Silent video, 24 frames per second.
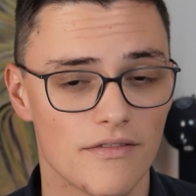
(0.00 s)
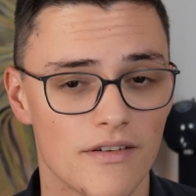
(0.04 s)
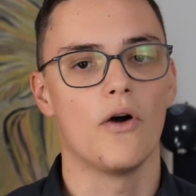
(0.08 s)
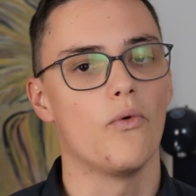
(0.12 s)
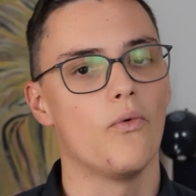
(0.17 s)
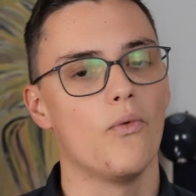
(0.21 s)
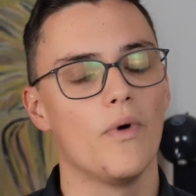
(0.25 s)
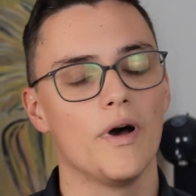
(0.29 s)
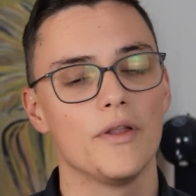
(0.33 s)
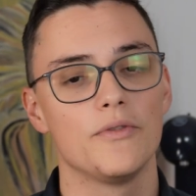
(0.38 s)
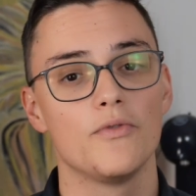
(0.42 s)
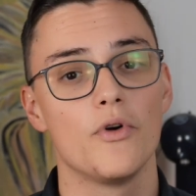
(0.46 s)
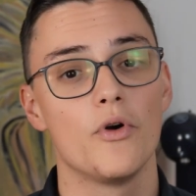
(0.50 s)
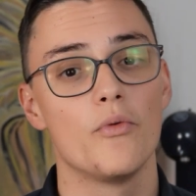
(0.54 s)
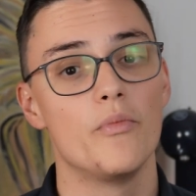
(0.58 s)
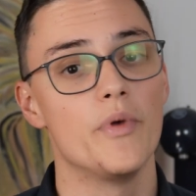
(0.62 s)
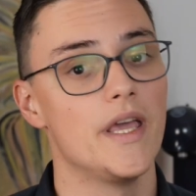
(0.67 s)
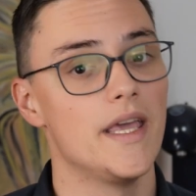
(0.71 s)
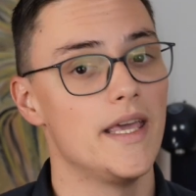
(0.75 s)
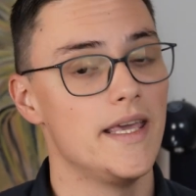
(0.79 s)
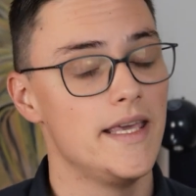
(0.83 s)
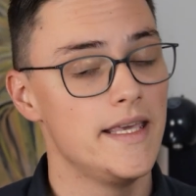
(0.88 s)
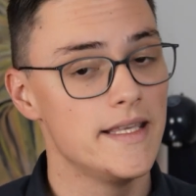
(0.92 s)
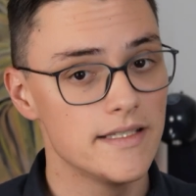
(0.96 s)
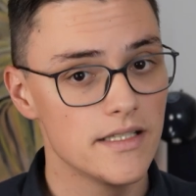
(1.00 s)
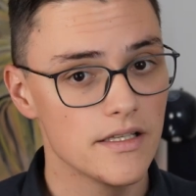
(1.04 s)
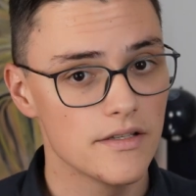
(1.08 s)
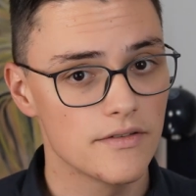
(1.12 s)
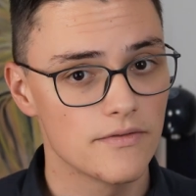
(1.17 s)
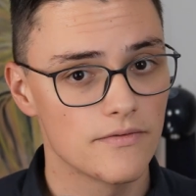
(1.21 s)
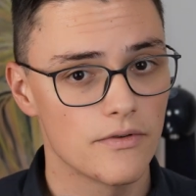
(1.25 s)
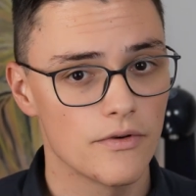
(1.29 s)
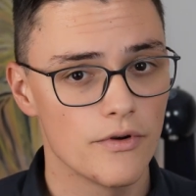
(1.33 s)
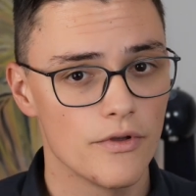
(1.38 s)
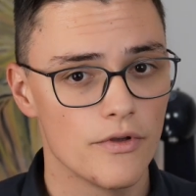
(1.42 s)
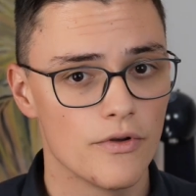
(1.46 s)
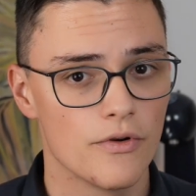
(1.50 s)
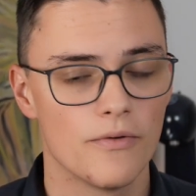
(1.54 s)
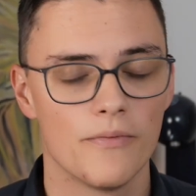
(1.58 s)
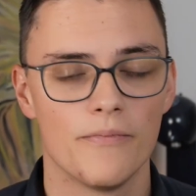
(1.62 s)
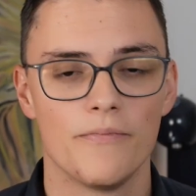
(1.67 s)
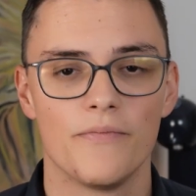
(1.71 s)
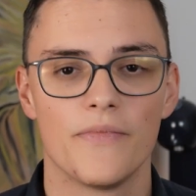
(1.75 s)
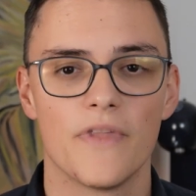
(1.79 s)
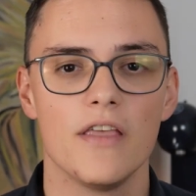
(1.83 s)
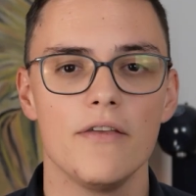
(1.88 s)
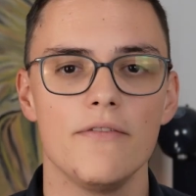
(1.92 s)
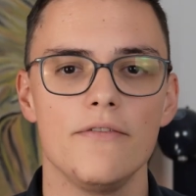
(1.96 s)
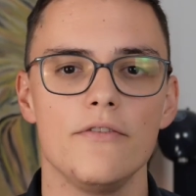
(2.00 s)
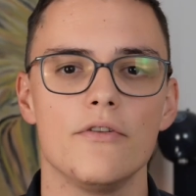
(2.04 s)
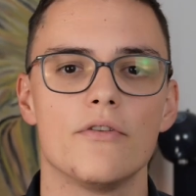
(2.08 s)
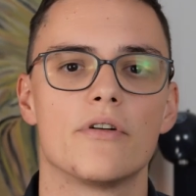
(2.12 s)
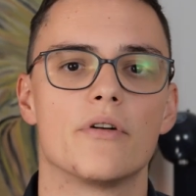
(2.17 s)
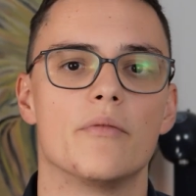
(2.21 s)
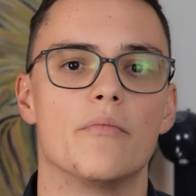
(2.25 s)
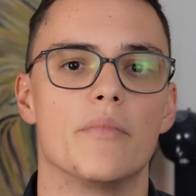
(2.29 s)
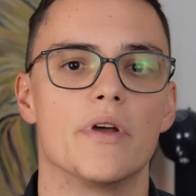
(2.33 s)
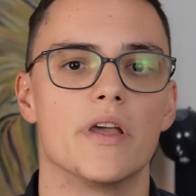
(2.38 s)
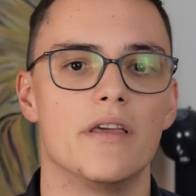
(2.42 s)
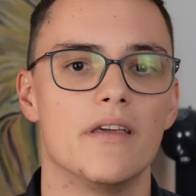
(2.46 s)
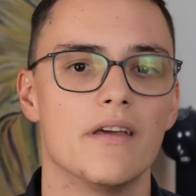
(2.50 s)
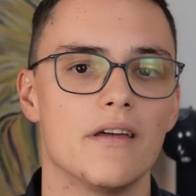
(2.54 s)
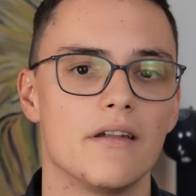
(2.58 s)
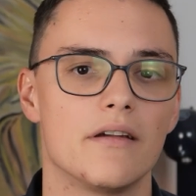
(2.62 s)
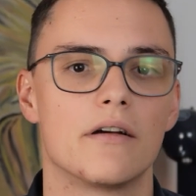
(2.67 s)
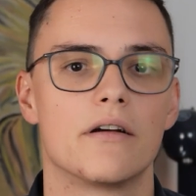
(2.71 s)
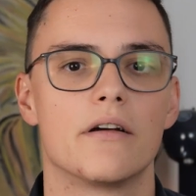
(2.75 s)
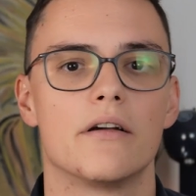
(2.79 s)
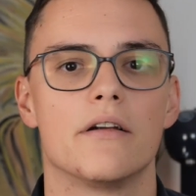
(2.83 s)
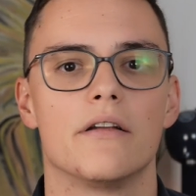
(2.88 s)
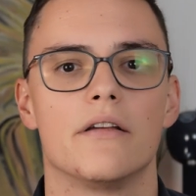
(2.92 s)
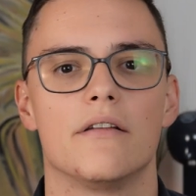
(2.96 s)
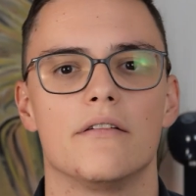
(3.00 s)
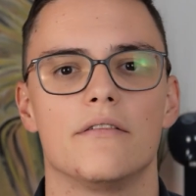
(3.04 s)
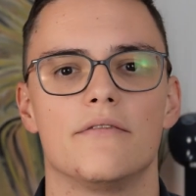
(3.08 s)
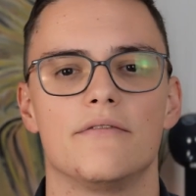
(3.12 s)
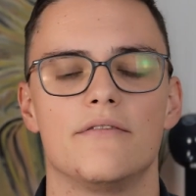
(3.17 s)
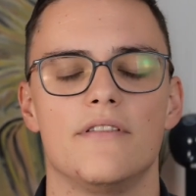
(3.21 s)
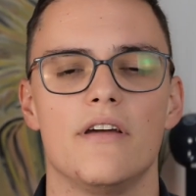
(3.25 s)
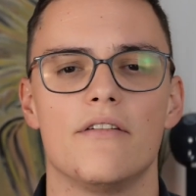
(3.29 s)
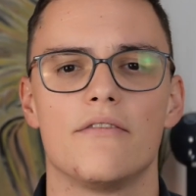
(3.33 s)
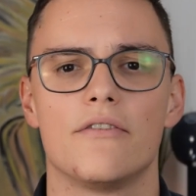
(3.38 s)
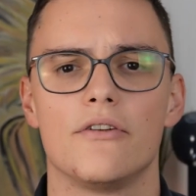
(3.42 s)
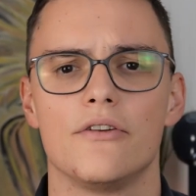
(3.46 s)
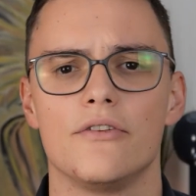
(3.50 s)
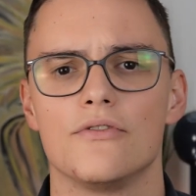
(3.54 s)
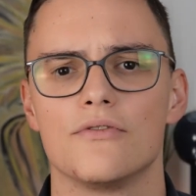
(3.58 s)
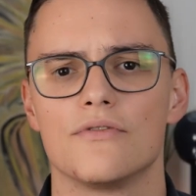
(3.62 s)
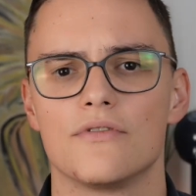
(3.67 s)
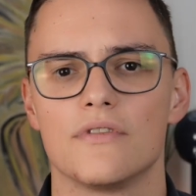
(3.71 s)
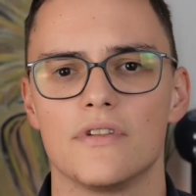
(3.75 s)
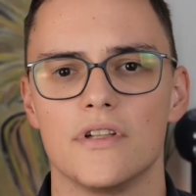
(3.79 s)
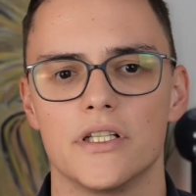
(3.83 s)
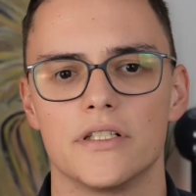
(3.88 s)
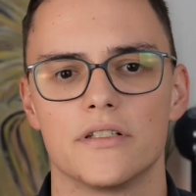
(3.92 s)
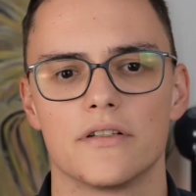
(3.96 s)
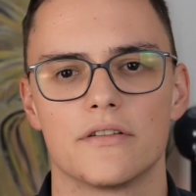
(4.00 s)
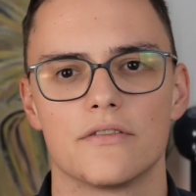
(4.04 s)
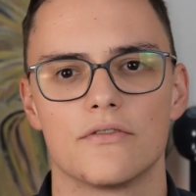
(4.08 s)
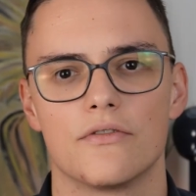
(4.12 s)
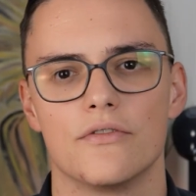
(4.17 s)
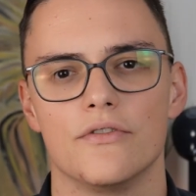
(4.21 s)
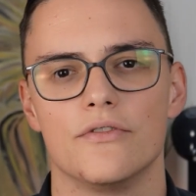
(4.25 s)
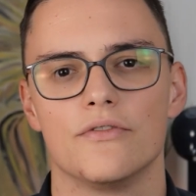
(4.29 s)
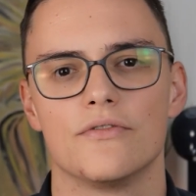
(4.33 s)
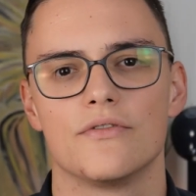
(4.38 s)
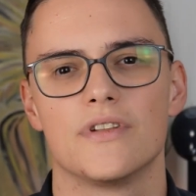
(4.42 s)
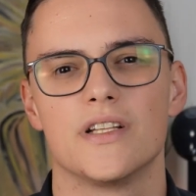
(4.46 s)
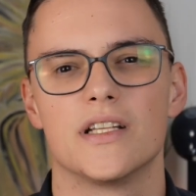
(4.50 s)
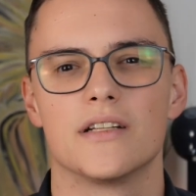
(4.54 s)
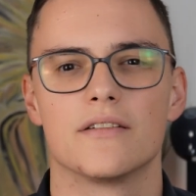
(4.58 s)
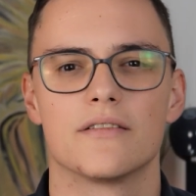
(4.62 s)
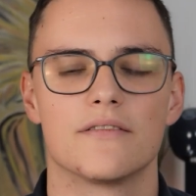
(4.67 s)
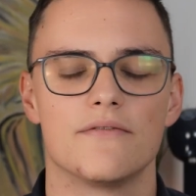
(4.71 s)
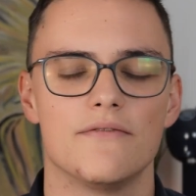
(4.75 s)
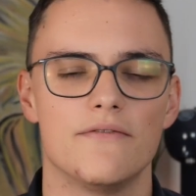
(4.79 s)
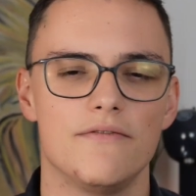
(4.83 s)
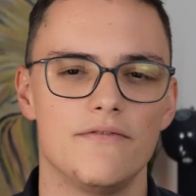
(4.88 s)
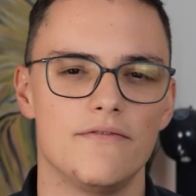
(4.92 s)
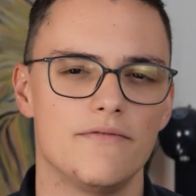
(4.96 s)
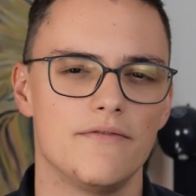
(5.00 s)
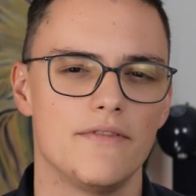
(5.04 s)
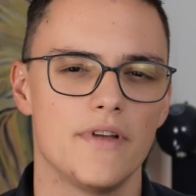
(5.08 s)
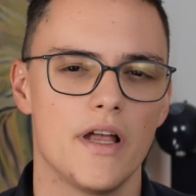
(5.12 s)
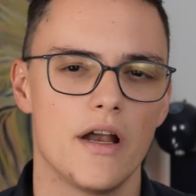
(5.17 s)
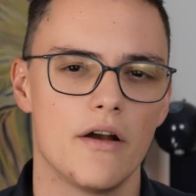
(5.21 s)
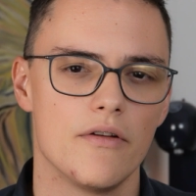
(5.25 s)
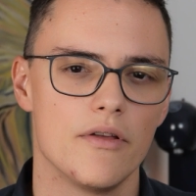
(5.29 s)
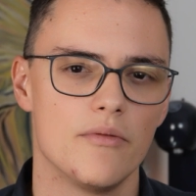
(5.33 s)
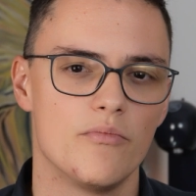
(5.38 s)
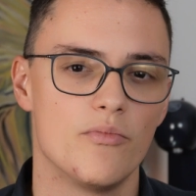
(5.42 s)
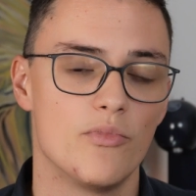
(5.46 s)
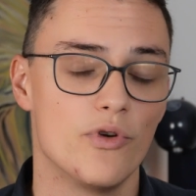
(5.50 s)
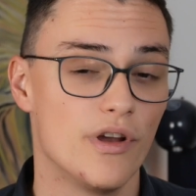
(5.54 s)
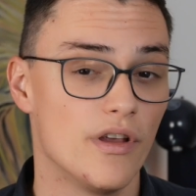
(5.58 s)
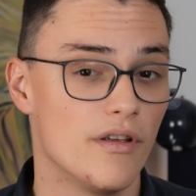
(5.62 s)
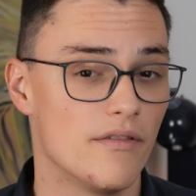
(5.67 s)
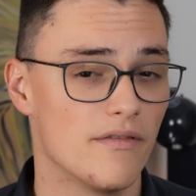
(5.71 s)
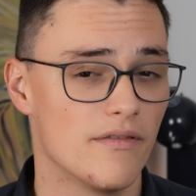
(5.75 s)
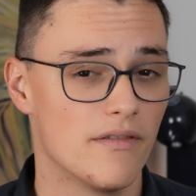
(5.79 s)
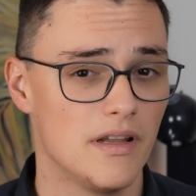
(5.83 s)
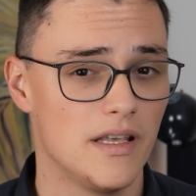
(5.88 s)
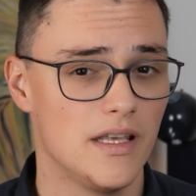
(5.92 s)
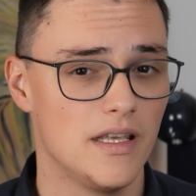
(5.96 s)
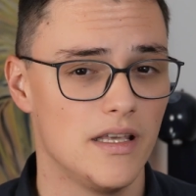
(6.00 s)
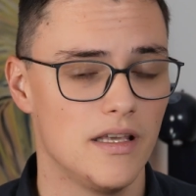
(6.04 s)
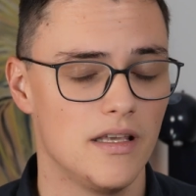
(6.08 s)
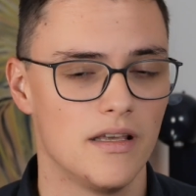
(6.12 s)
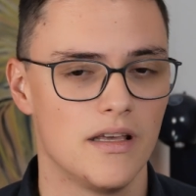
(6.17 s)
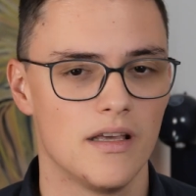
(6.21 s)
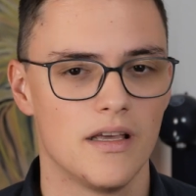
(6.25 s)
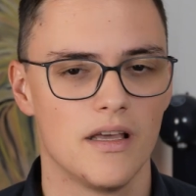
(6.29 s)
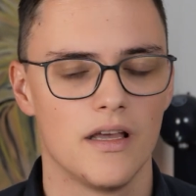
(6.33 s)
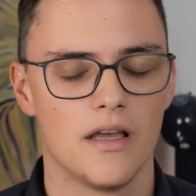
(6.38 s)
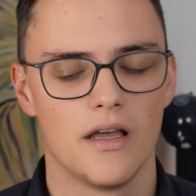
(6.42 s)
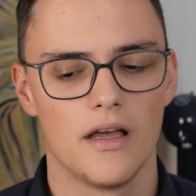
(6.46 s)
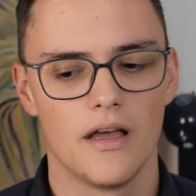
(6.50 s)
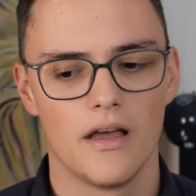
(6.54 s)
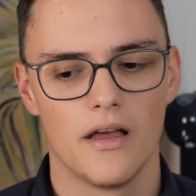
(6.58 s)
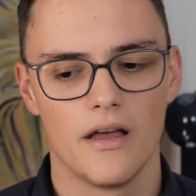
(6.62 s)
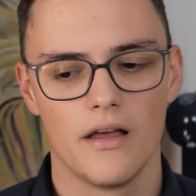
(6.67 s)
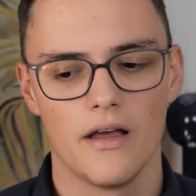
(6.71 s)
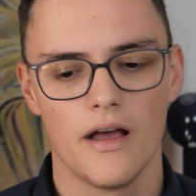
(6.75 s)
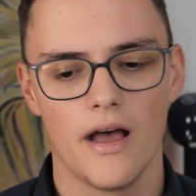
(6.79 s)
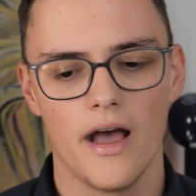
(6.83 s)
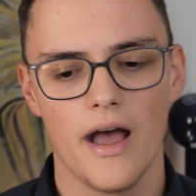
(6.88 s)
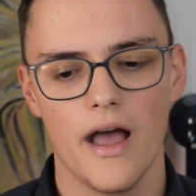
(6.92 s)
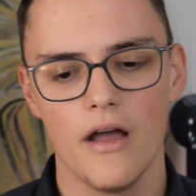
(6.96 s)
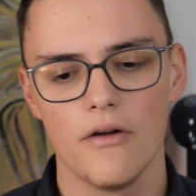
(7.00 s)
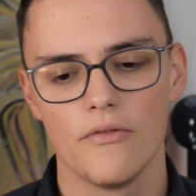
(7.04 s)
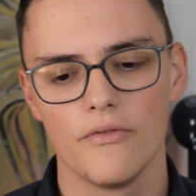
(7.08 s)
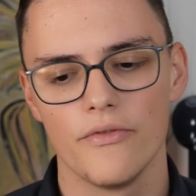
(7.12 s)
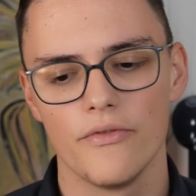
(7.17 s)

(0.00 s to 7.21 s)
What will be easiest for you if you're a beginner, never used Linux or used Linux very briefly, I would